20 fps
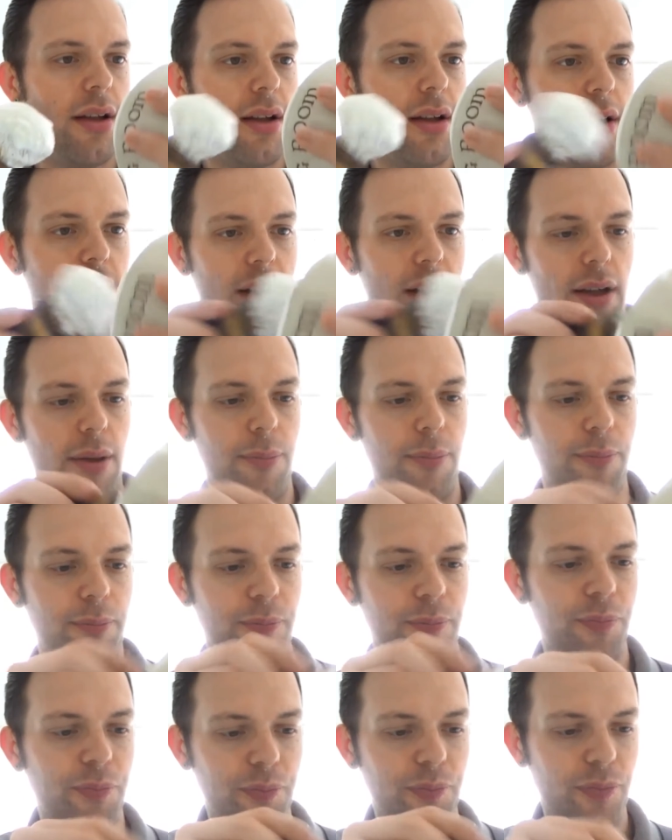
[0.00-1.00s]
I
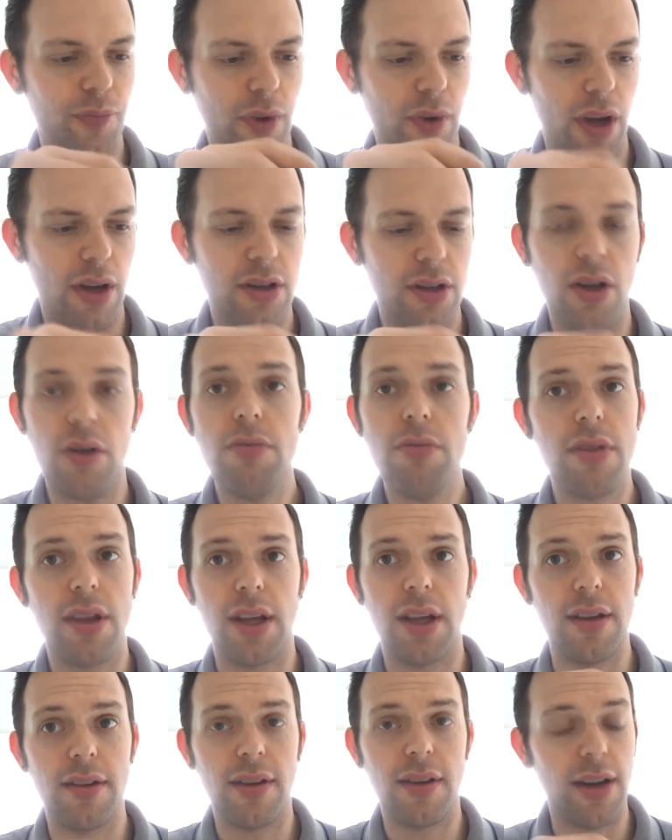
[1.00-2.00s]
don't
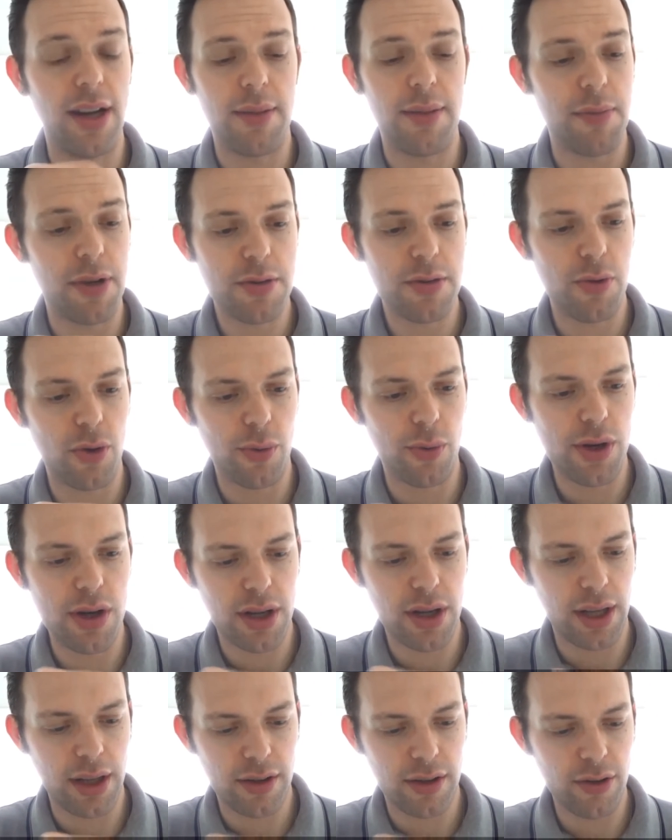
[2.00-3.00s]
think it's going to need much more
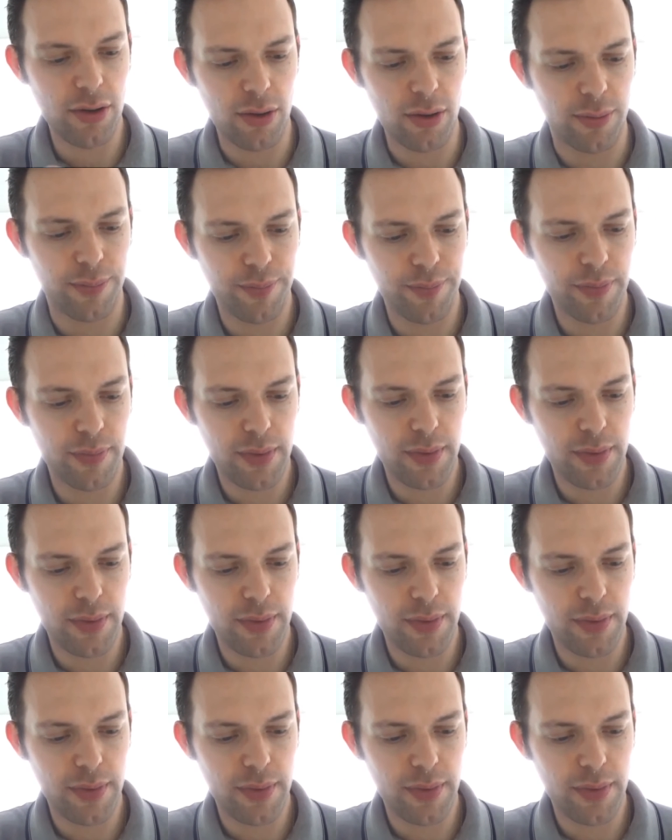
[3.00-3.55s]
working at all.